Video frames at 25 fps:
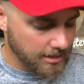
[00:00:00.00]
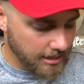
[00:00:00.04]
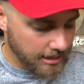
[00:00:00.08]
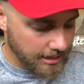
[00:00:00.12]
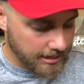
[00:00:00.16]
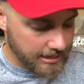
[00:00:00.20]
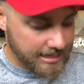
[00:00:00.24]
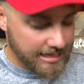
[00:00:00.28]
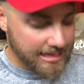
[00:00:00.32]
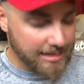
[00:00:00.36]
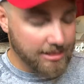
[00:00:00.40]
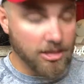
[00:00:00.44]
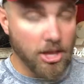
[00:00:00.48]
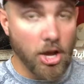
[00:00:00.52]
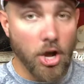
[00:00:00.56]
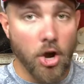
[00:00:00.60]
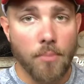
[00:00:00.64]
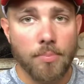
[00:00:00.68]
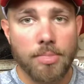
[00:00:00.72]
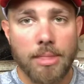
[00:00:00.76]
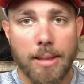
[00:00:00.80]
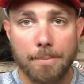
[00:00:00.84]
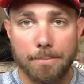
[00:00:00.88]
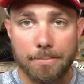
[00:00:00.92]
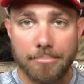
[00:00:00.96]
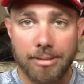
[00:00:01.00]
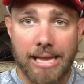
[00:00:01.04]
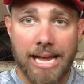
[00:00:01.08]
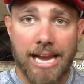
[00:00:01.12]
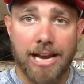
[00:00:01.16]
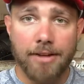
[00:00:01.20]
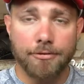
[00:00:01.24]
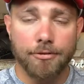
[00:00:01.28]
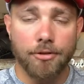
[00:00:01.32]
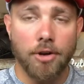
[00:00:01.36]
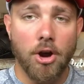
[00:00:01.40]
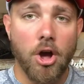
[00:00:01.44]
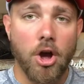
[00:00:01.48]
Again though,
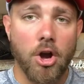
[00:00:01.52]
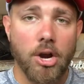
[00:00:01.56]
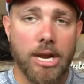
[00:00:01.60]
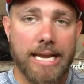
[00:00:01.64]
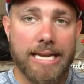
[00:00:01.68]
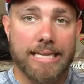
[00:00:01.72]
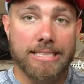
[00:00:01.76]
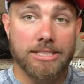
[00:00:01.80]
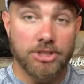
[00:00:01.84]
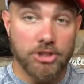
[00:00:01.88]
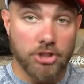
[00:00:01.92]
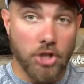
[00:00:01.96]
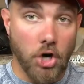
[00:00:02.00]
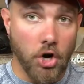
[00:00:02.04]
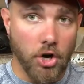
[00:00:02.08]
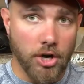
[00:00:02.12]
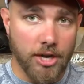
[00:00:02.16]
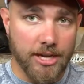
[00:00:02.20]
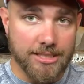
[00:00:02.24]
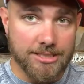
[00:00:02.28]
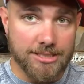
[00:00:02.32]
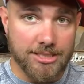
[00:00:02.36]
black frog in dark